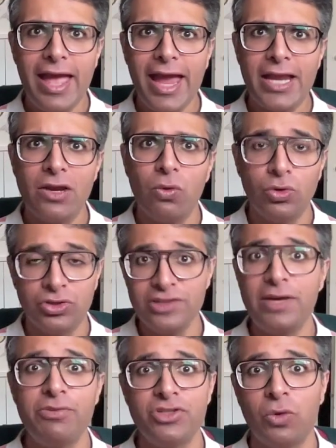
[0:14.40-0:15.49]
And
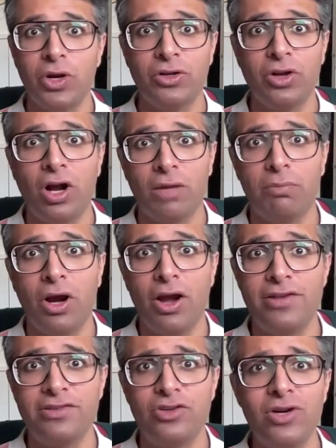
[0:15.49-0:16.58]
today's episode we're going to talk
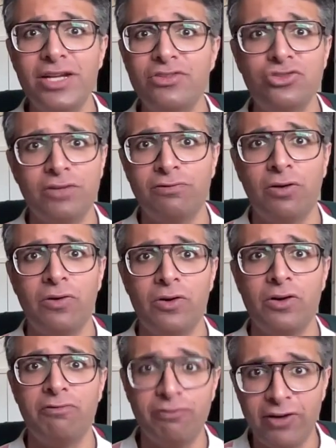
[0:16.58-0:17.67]
about is really a
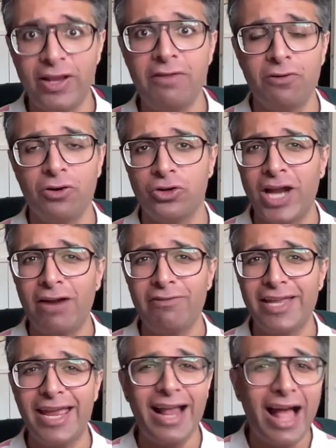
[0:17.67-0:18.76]
straightforward framework to
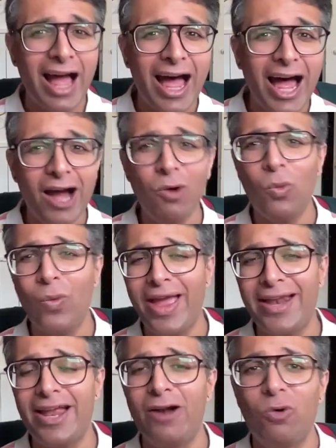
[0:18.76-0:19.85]
navigate how,
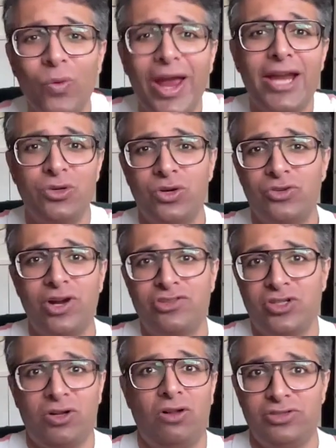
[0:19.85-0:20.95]
when, and a way to address
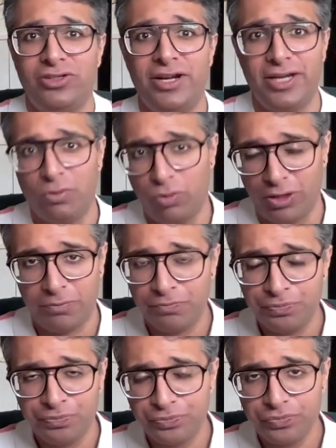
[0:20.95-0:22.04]
your cultural identity at work.
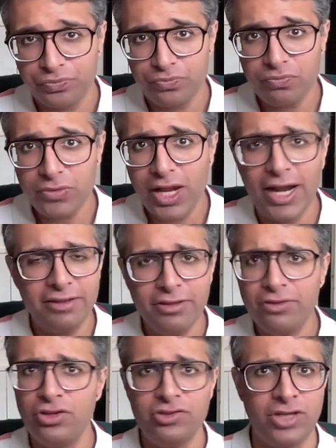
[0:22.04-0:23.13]
And I think
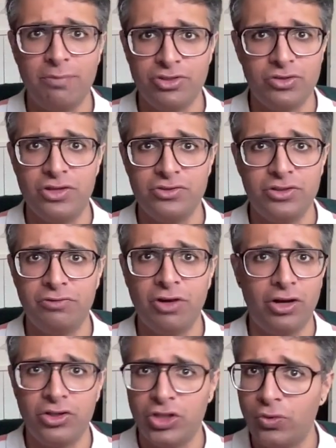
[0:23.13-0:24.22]
the three steps to this, you've got
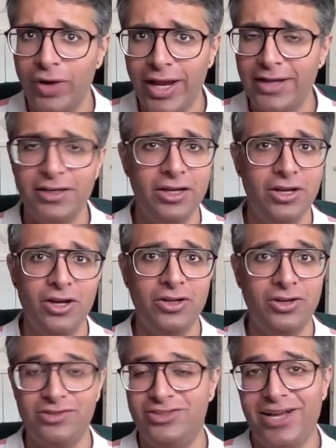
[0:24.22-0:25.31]
to curate,
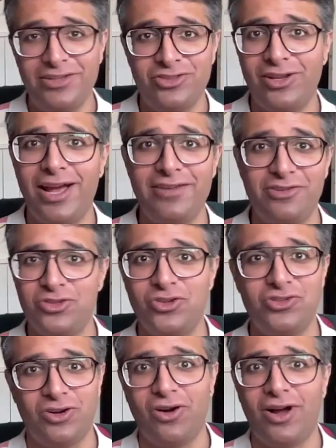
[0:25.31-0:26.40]
contextualize, and
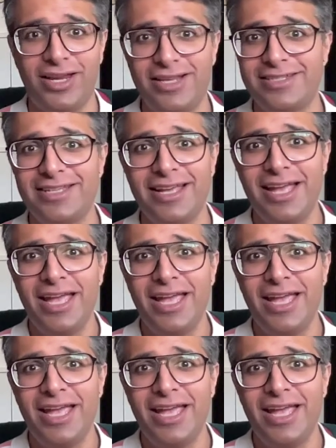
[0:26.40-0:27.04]
choose your audience.